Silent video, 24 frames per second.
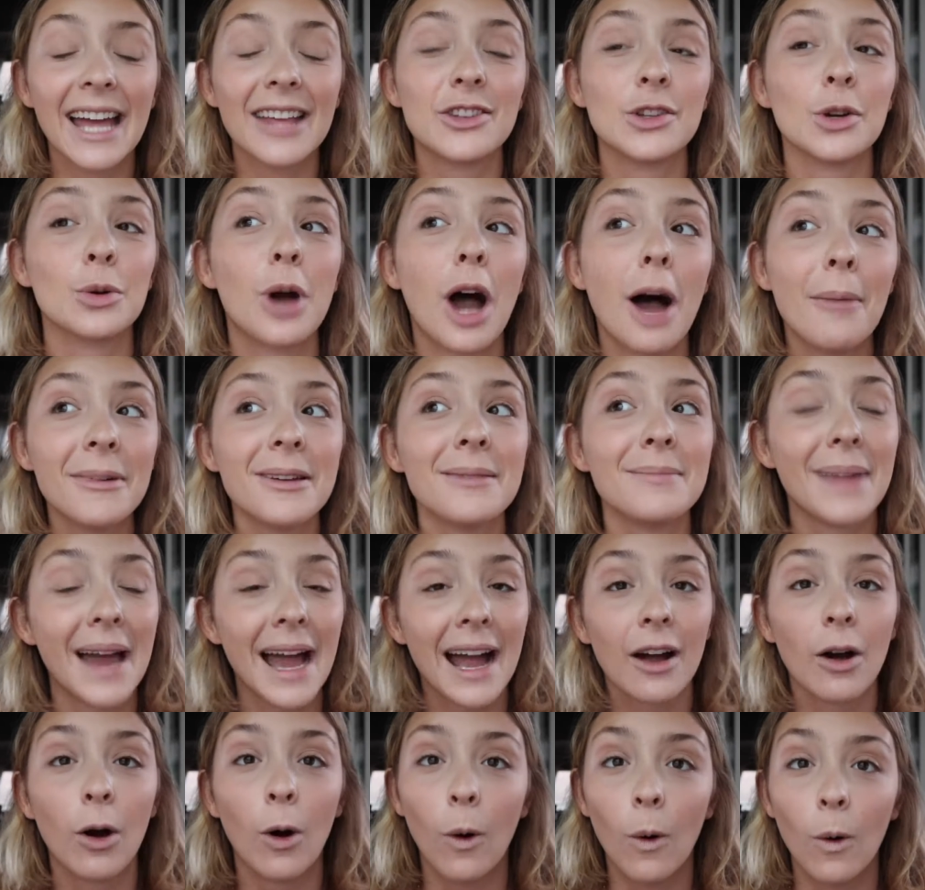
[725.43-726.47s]
So coming
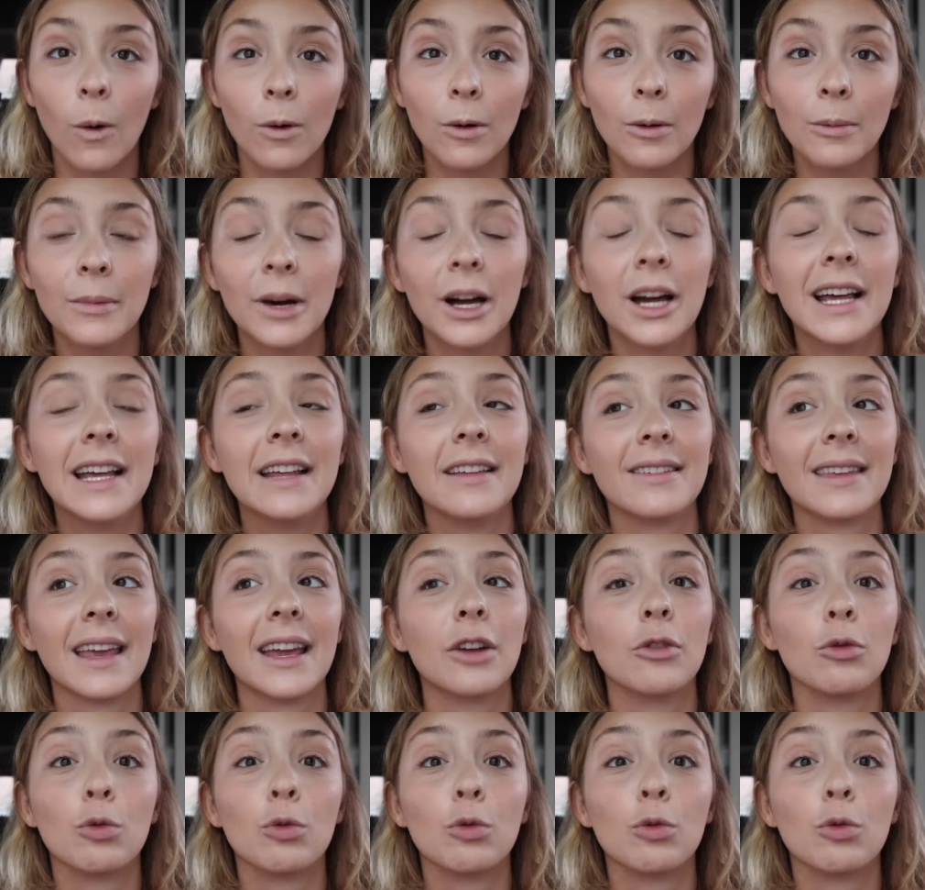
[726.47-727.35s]
back home is like